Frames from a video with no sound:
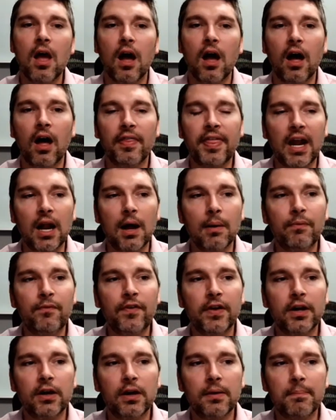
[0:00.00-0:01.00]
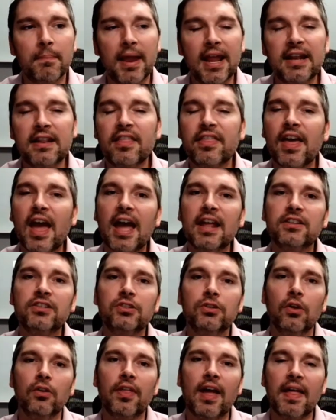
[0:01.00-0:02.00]
that upfitter made that
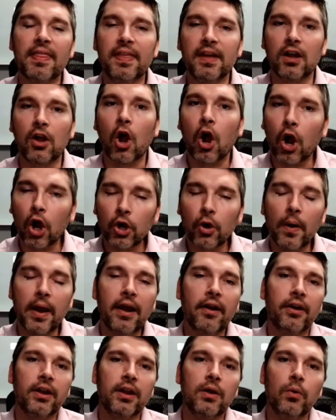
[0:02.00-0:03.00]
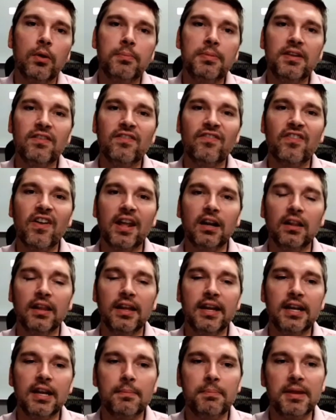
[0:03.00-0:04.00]
so that the cargo area would be
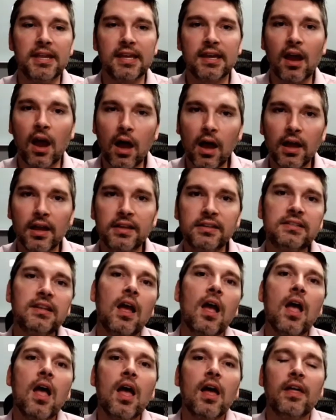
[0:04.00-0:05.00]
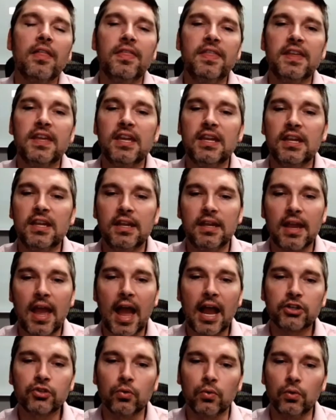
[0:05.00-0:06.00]
ventilated, because the
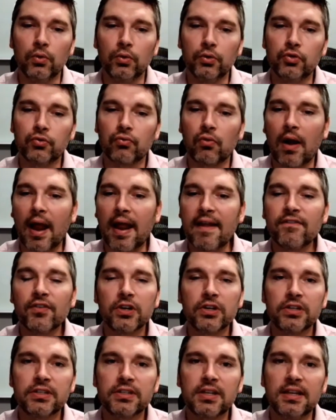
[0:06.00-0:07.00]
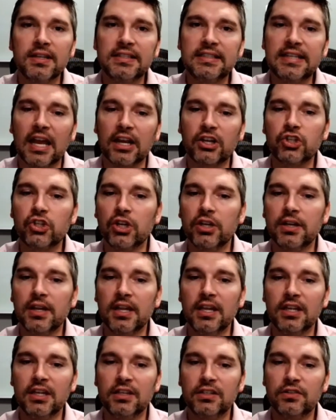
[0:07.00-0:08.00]
actual driver's section
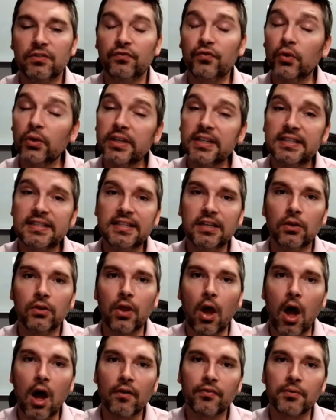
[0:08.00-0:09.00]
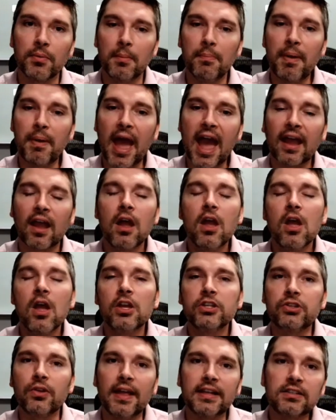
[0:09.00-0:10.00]
is fully sealed off from the back.
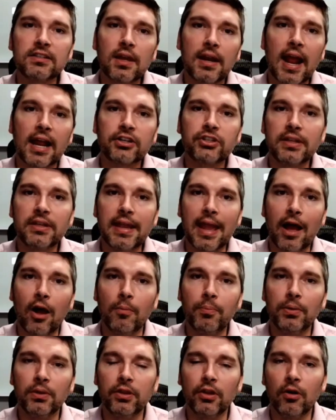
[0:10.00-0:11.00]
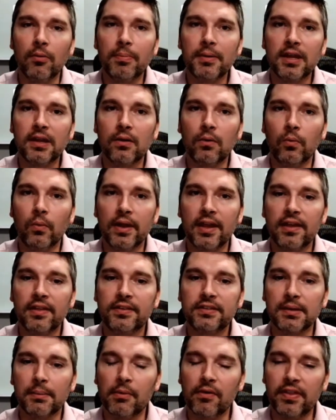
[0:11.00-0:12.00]
So that's going to actually help a little bit with
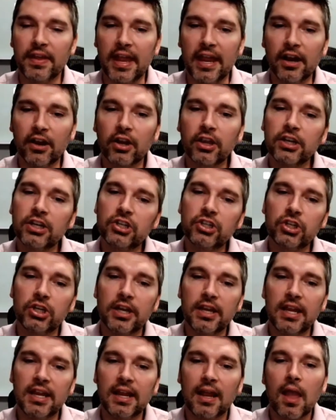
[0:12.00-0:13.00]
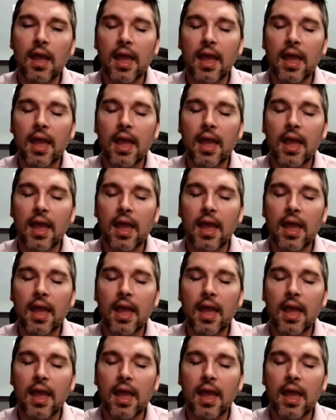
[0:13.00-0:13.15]
some of the air conditioning